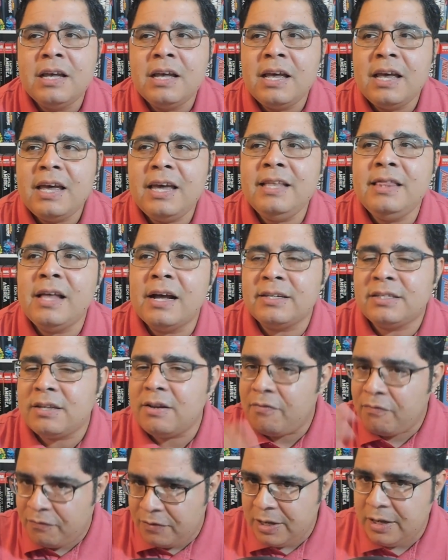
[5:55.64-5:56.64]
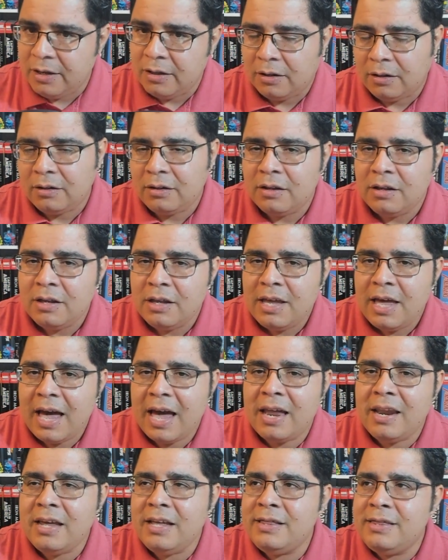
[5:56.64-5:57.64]
it doesn't feel
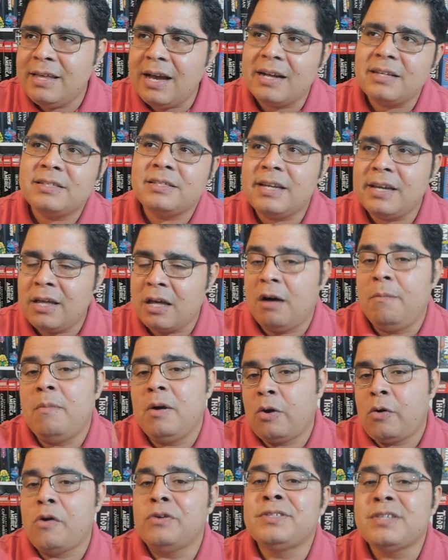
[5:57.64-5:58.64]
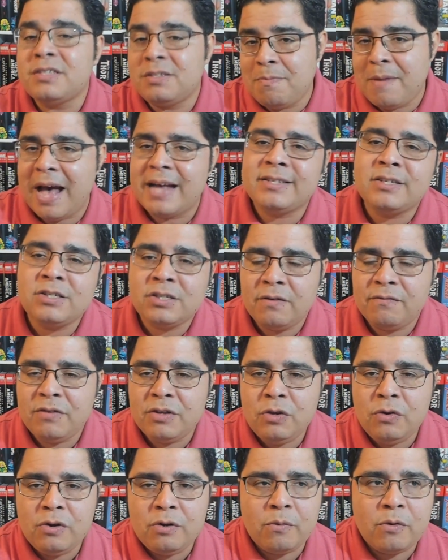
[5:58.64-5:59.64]
and it doesn't come across as Masters of the
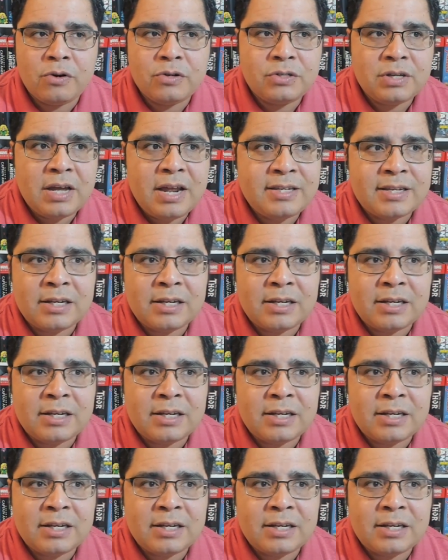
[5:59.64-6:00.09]
Universe. It is